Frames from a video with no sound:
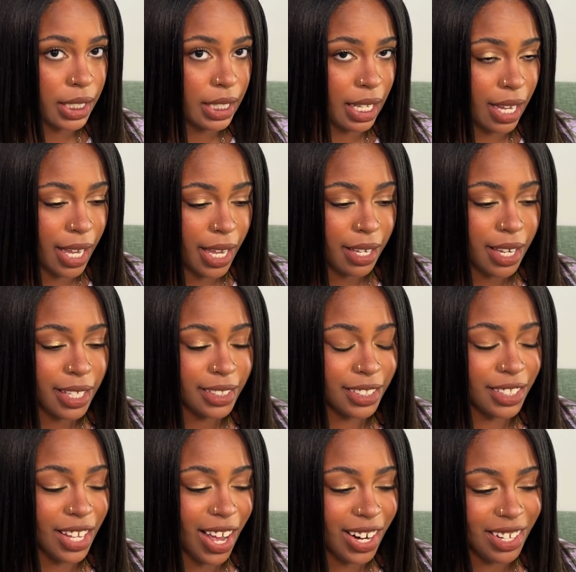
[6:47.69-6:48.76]
Like, it's
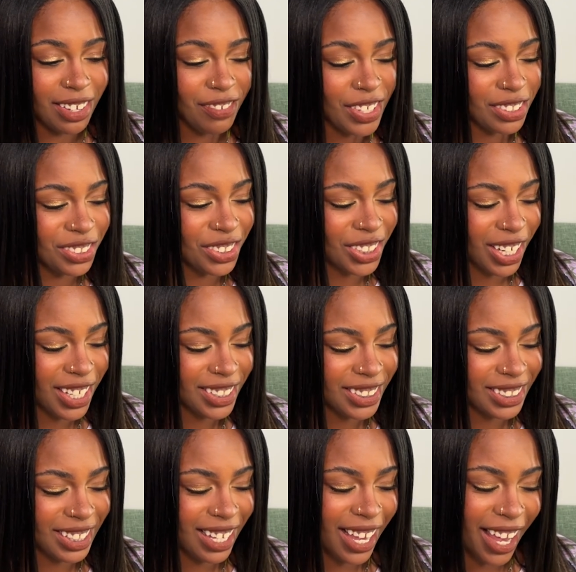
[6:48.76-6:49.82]
not even
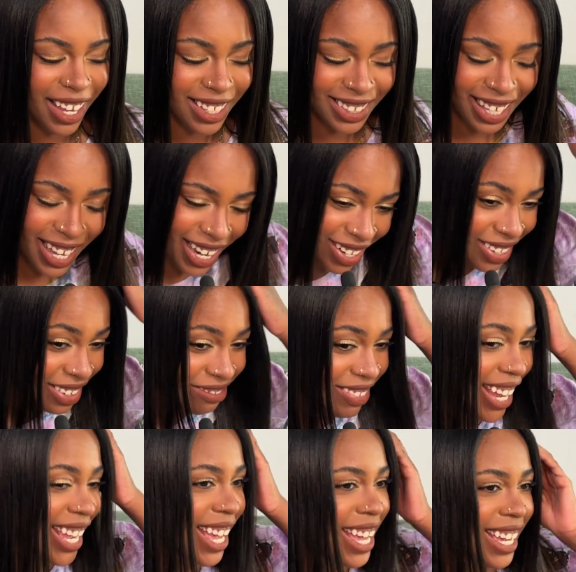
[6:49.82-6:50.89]
just like the hair on
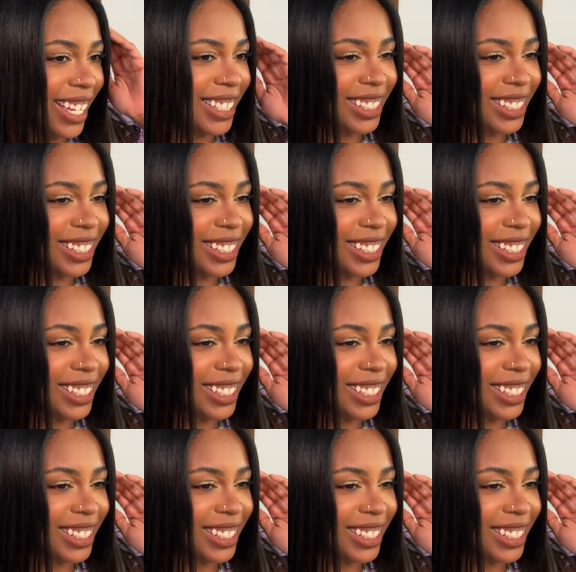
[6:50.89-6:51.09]
my head.